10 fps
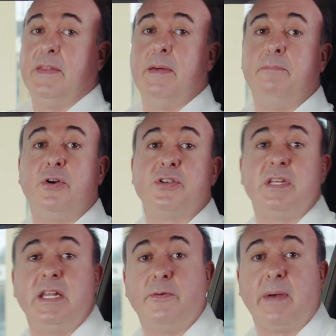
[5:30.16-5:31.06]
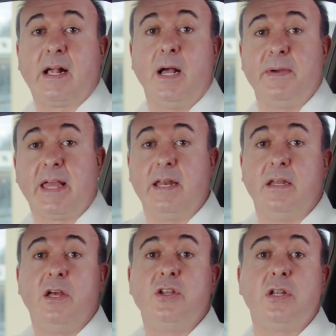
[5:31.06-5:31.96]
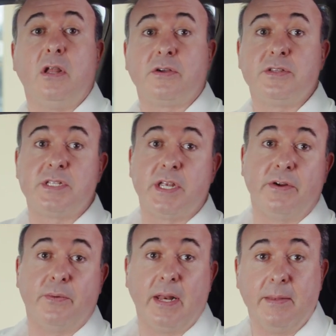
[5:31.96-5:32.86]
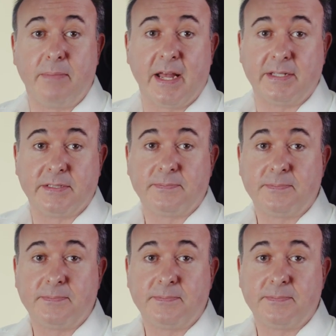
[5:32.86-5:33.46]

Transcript: and then push the lever back up again to lock the steering wheel in place.